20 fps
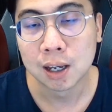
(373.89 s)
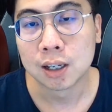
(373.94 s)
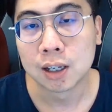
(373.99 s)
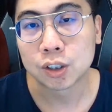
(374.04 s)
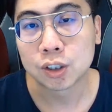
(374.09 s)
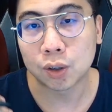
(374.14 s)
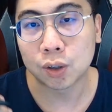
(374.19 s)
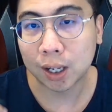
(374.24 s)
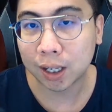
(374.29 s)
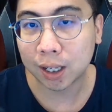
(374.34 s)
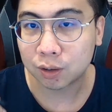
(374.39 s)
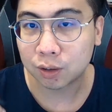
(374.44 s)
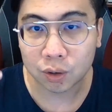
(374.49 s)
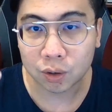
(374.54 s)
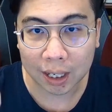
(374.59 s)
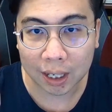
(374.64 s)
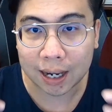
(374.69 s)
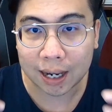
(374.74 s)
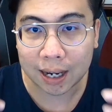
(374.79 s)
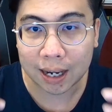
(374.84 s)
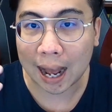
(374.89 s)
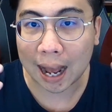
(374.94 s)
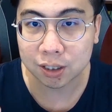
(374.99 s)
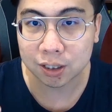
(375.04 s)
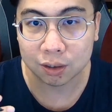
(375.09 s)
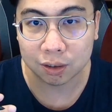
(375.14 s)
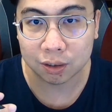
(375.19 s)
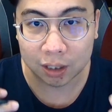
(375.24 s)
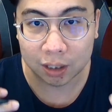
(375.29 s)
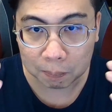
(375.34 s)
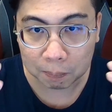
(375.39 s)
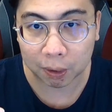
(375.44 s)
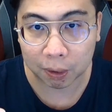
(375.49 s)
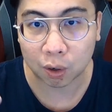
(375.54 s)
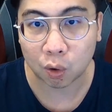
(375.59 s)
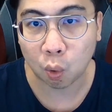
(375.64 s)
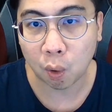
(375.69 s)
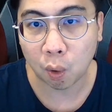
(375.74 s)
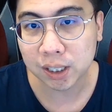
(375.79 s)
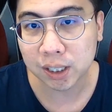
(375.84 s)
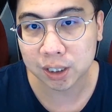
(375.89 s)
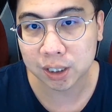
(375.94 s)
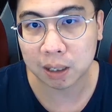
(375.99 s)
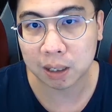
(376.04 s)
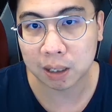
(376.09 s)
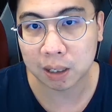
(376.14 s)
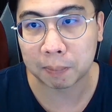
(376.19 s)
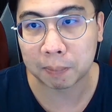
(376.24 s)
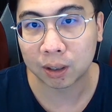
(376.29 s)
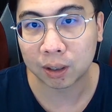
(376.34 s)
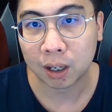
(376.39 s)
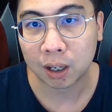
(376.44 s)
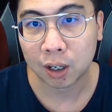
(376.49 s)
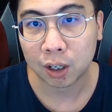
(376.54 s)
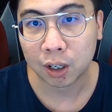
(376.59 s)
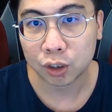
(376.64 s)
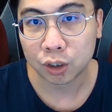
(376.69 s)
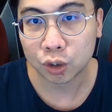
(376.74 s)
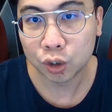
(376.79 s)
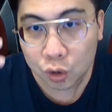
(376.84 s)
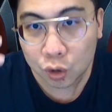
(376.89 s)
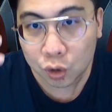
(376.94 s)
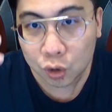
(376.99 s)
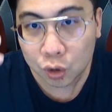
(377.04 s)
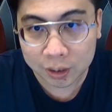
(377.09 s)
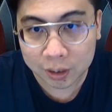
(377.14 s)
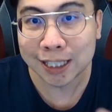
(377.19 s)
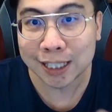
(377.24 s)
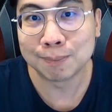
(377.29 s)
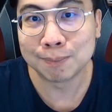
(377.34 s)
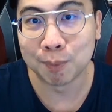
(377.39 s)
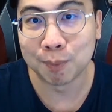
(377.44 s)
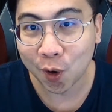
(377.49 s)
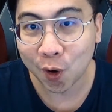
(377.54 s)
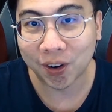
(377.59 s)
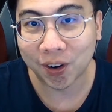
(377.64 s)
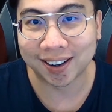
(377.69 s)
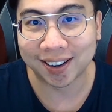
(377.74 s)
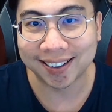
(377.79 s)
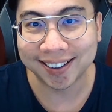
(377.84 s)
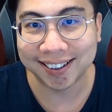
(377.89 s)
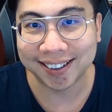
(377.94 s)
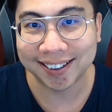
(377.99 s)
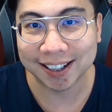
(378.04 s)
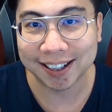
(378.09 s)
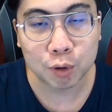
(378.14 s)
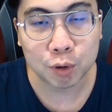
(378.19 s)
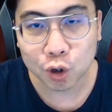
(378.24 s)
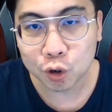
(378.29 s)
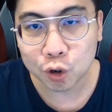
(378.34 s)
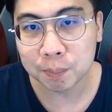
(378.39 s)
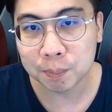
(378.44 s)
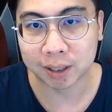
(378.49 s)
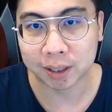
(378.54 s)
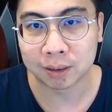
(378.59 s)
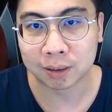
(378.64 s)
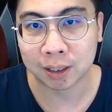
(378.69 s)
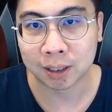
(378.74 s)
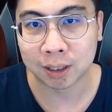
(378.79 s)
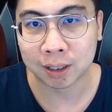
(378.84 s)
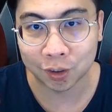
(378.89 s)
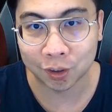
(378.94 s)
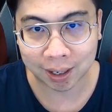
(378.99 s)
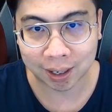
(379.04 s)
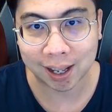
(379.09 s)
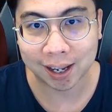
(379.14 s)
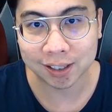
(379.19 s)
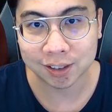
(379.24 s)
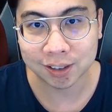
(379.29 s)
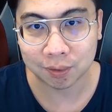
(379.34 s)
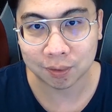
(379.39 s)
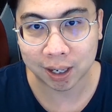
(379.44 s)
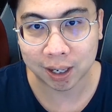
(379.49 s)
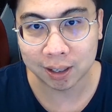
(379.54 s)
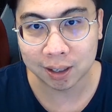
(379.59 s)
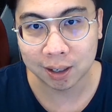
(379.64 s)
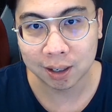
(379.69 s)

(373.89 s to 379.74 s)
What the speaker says: So that you can ask deeper question about you don't need more improvement in your clients, right?